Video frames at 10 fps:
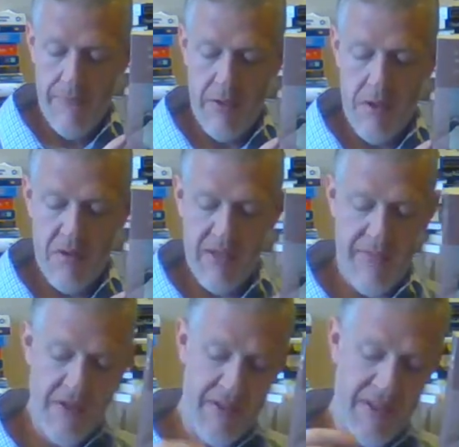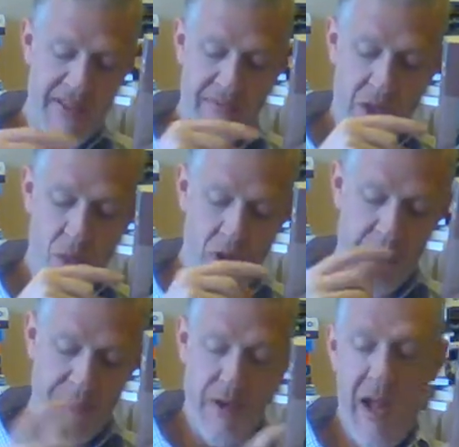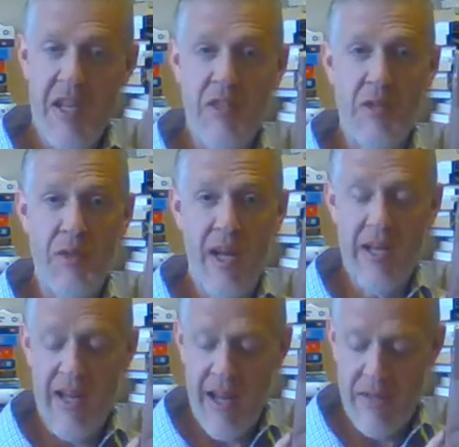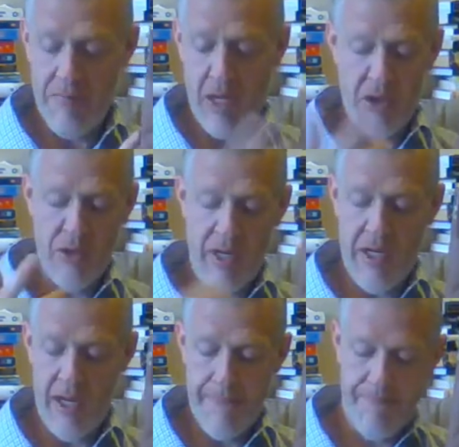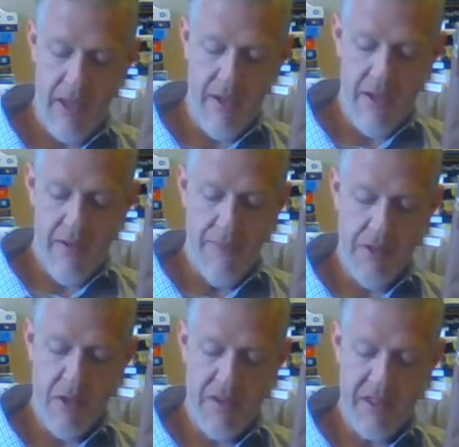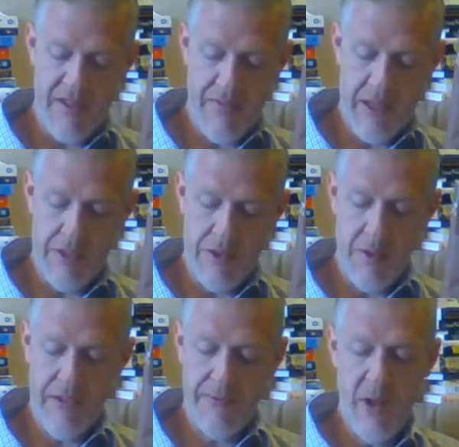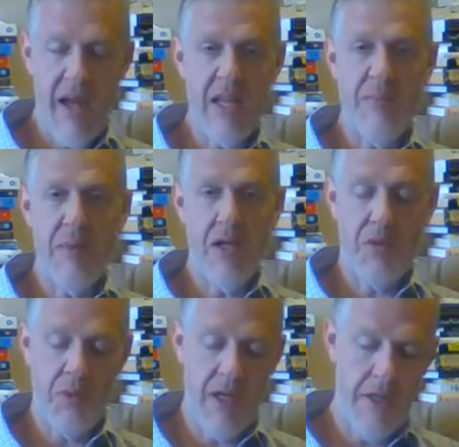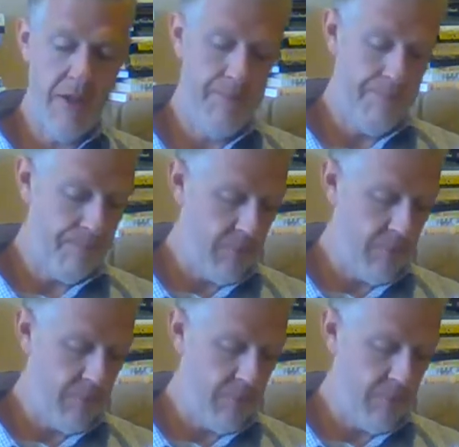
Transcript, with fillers: Footnote six seventy-one is Varieties, two ninety-eight, page two ninety-eight. Footnote six seventy-two is Varieties, page three hundred.